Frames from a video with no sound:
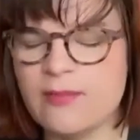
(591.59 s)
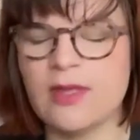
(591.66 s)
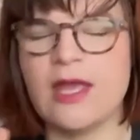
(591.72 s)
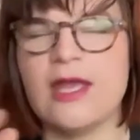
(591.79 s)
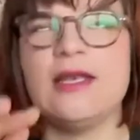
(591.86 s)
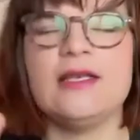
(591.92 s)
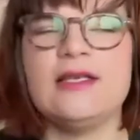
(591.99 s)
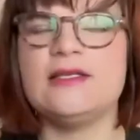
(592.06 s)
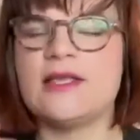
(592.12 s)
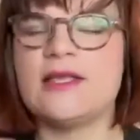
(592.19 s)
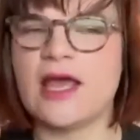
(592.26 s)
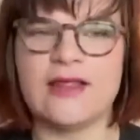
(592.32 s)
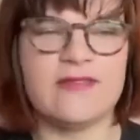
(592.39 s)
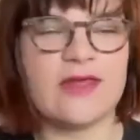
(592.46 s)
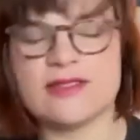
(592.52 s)
And
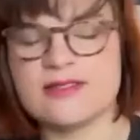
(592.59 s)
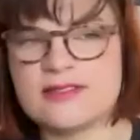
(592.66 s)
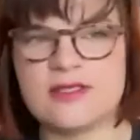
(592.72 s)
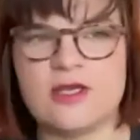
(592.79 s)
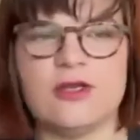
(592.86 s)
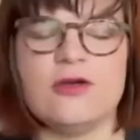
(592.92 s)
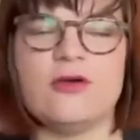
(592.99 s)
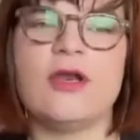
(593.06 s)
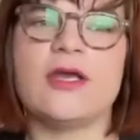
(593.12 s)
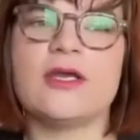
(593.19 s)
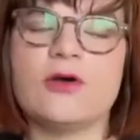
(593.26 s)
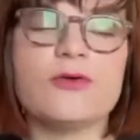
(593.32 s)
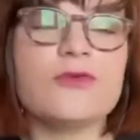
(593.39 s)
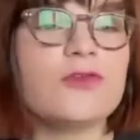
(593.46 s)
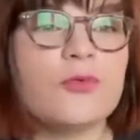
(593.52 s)
that's, you know, like
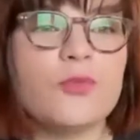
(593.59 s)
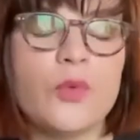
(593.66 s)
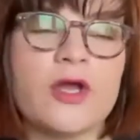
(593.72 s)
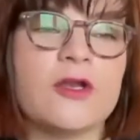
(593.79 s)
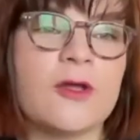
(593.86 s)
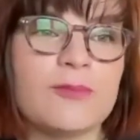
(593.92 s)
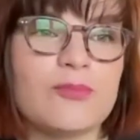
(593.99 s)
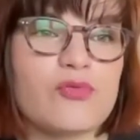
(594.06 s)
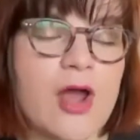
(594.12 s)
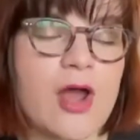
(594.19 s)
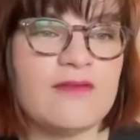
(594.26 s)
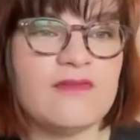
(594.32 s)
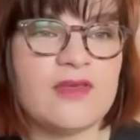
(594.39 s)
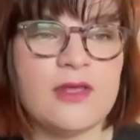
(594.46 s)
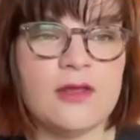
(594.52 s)
also we're not
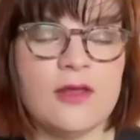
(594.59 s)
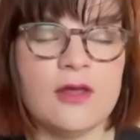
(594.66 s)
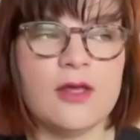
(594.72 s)
privy,